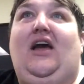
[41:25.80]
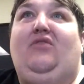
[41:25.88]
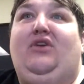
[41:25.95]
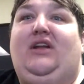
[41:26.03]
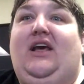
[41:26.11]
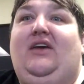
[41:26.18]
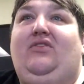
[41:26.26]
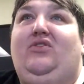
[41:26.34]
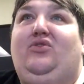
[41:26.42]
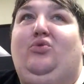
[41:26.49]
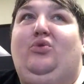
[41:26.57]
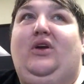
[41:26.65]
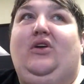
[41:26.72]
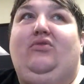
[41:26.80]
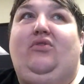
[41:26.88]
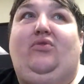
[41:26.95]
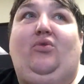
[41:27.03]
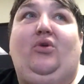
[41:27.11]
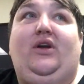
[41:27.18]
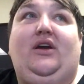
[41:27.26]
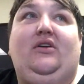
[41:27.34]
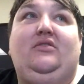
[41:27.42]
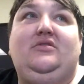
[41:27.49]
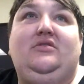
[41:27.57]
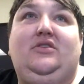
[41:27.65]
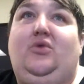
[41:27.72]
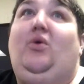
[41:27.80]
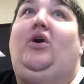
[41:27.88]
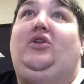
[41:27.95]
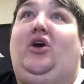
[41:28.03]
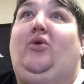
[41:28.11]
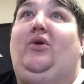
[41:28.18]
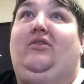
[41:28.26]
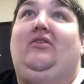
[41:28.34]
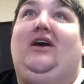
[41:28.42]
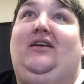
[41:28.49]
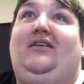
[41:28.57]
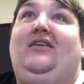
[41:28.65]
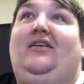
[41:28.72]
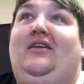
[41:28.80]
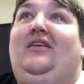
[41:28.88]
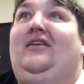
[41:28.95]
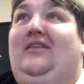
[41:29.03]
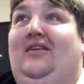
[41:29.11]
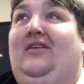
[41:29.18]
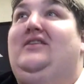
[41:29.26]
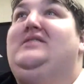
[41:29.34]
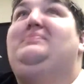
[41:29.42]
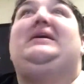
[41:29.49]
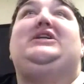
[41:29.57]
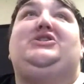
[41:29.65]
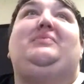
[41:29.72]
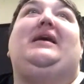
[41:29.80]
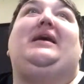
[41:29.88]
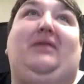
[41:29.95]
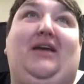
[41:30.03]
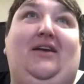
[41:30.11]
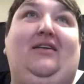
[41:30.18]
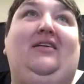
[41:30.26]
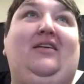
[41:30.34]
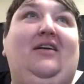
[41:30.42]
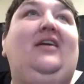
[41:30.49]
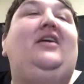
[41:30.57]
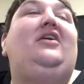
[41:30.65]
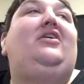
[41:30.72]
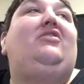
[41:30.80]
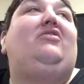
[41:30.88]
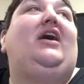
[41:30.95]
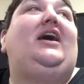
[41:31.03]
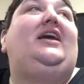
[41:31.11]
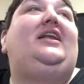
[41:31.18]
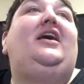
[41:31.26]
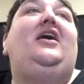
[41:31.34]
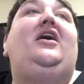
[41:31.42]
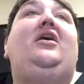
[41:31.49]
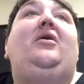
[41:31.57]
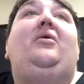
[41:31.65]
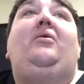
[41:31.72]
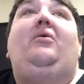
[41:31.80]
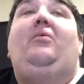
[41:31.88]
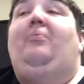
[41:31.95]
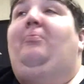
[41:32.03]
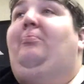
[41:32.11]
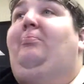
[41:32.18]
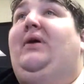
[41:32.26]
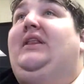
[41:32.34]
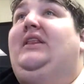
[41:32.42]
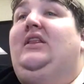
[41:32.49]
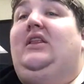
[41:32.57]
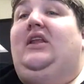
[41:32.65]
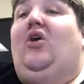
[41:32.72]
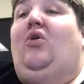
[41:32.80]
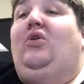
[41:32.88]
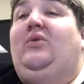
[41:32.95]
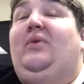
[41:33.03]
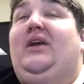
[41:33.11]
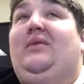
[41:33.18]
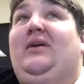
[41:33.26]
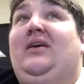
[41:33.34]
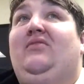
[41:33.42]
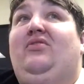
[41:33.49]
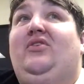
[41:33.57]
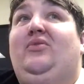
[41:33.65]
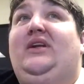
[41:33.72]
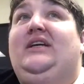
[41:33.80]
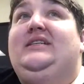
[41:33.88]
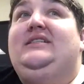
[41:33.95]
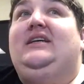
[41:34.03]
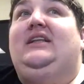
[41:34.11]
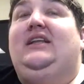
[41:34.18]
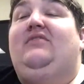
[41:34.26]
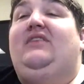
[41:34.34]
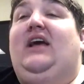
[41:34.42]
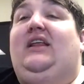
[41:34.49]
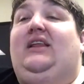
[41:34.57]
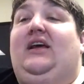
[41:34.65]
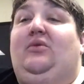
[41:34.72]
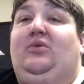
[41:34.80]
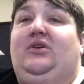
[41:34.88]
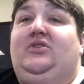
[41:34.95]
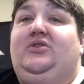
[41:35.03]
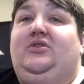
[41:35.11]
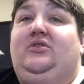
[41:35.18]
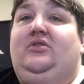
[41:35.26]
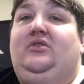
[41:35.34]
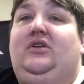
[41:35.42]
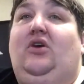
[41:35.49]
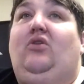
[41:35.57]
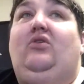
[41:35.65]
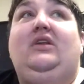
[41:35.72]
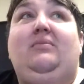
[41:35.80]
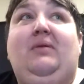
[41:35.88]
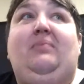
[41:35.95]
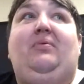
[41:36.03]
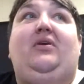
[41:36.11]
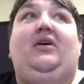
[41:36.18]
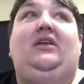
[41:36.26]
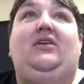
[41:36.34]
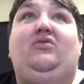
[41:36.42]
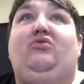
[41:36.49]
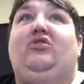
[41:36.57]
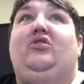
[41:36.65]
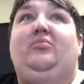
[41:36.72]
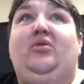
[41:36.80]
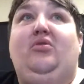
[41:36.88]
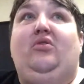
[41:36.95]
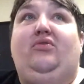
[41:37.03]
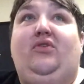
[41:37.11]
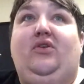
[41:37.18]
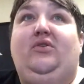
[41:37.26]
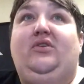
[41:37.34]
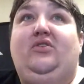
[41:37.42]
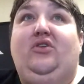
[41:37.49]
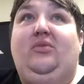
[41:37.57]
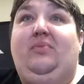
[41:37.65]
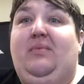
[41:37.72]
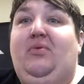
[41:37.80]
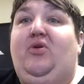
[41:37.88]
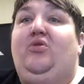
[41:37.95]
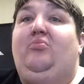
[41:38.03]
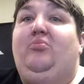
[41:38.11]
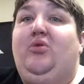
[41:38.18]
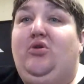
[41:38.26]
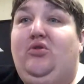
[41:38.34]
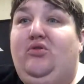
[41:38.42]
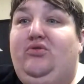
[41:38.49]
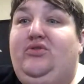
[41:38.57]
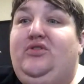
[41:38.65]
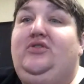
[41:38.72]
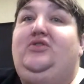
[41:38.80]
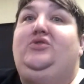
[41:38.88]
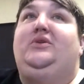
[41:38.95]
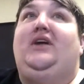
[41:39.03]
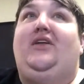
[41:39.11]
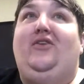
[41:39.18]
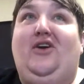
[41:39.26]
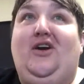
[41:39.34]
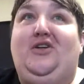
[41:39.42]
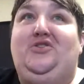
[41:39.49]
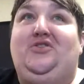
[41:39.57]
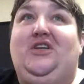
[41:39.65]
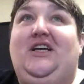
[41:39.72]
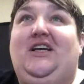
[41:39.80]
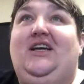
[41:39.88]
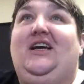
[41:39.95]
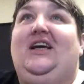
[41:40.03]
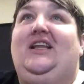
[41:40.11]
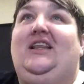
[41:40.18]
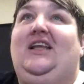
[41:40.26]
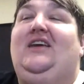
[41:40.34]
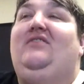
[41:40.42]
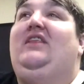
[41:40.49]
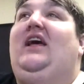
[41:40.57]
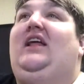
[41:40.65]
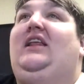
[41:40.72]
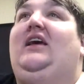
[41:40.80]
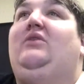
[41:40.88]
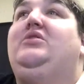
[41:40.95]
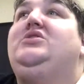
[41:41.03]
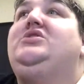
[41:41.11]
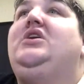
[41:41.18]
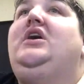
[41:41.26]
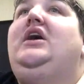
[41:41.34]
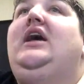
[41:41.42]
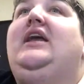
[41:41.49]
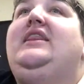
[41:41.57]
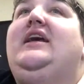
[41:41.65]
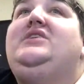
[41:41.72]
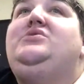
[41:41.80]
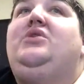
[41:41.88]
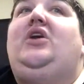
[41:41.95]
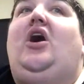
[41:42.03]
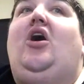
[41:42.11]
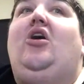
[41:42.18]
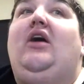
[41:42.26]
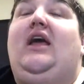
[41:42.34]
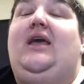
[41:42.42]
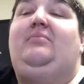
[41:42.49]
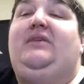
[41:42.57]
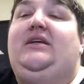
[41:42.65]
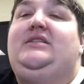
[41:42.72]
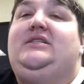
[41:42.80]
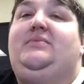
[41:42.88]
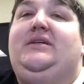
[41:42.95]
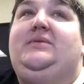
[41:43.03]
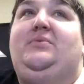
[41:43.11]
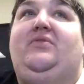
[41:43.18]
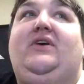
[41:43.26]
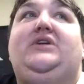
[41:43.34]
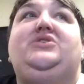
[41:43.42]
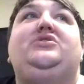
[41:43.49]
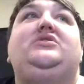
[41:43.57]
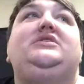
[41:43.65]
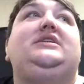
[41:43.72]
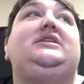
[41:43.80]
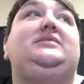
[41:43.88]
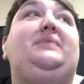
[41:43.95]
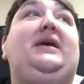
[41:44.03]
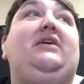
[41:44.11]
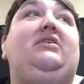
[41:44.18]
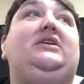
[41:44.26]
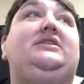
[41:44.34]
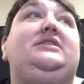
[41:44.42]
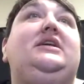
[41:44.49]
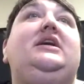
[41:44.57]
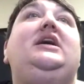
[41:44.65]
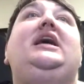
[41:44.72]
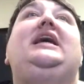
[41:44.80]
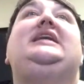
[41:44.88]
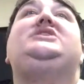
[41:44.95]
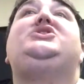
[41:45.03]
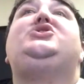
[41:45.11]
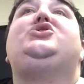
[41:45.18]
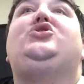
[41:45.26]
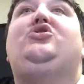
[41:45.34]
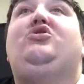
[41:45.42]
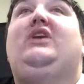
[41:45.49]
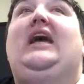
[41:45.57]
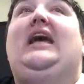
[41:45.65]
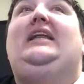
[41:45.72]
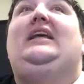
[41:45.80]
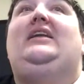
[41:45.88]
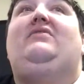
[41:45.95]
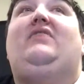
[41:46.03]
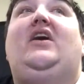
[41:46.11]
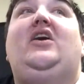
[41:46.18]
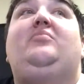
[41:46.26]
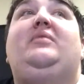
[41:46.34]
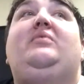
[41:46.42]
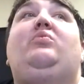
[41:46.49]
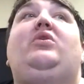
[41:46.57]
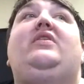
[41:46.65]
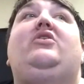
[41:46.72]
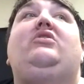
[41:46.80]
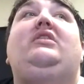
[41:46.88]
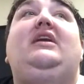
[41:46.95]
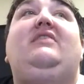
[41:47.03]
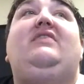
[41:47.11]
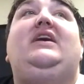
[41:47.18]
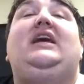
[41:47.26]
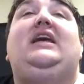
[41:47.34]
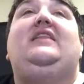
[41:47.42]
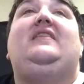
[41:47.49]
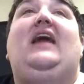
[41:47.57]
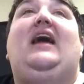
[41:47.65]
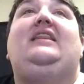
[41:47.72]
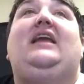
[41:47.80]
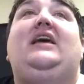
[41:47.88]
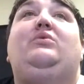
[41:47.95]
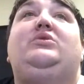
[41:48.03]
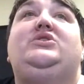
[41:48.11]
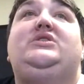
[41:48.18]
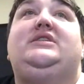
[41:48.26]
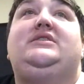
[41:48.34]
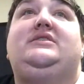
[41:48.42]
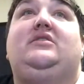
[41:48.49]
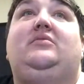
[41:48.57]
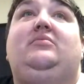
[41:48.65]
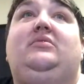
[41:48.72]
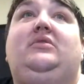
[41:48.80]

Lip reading: every day of the school year for 4 years. You all know it, right? In speech, maybe, right? But the only way to become fluent is to live that language. The only people in this room who are fluent are the people who moved to another country and lived that language. And that's what our aim needs to be as professionals and as parents, is to create an environment where they're living in that language system.